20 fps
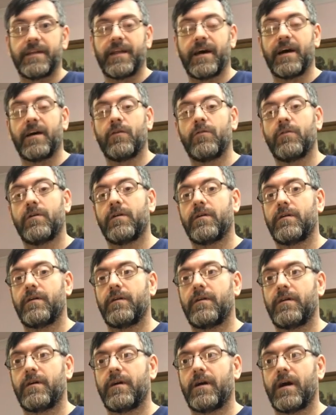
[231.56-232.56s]
Now,
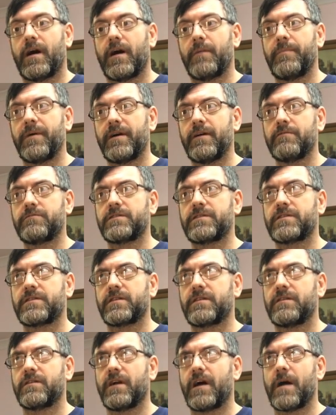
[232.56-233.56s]
about
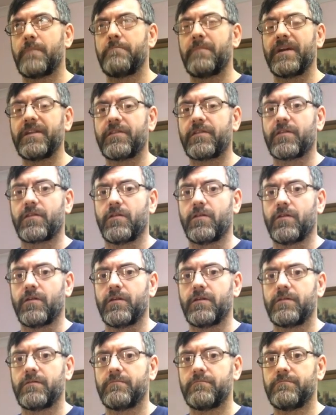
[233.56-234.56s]
a month
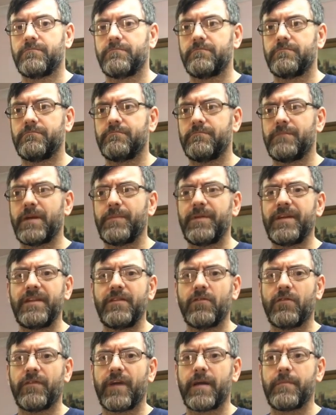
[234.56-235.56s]
ago, maybe
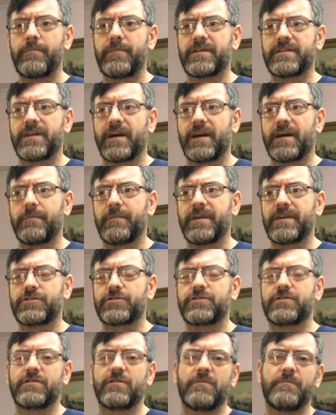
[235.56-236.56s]
November
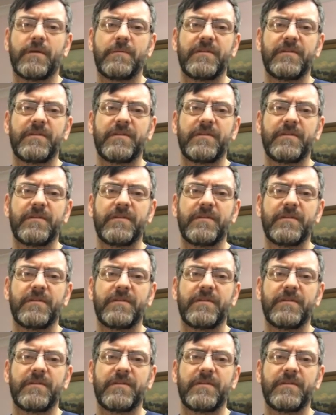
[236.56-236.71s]
time-ish, so